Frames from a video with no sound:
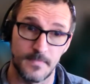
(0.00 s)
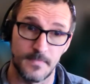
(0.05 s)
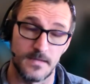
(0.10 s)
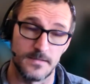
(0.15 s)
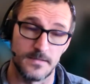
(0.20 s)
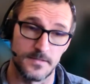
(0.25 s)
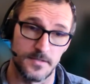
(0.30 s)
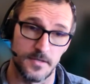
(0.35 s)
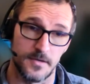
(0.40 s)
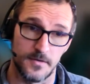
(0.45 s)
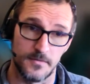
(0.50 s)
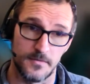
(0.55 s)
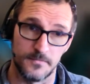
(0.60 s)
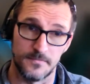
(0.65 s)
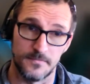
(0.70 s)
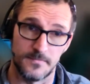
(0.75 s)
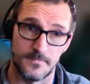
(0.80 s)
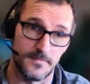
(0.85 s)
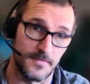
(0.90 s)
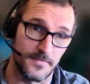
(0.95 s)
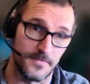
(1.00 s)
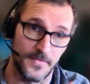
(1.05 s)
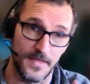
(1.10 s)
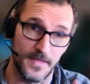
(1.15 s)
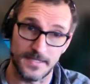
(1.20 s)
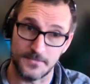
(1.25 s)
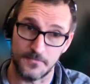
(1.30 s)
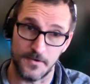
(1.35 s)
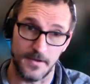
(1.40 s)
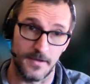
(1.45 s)
and so
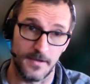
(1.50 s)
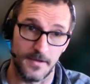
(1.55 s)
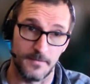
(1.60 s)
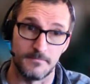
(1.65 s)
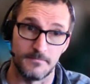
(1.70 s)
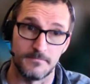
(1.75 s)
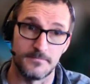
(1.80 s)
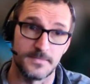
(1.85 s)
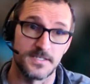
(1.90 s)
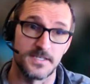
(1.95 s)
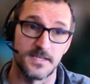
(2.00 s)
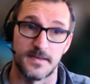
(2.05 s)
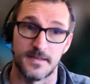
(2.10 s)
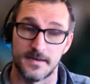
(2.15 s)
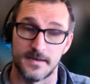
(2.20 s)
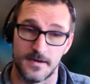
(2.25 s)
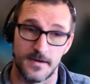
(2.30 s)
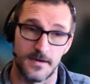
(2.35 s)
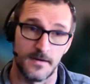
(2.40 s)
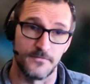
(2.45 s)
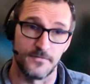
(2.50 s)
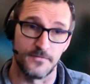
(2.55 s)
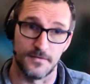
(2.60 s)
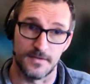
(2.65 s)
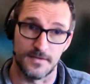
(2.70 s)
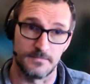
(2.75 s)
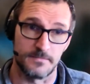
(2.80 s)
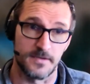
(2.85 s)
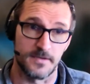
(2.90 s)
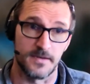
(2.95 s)
that's why I'm sitting in on a few of
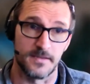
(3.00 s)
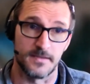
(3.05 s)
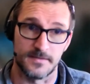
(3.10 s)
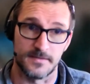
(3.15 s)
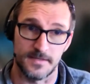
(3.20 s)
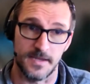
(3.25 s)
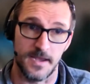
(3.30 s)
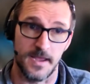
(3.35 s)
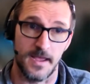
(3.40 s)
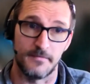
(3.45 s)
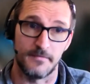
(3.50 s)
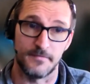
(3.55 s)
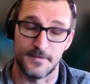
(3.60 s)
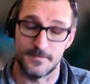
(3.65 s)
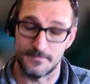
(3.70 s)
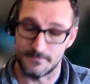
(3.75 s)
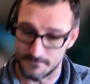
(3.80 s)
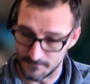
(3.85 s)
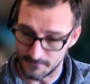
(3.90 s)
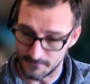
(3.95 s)
these meetings as I have it.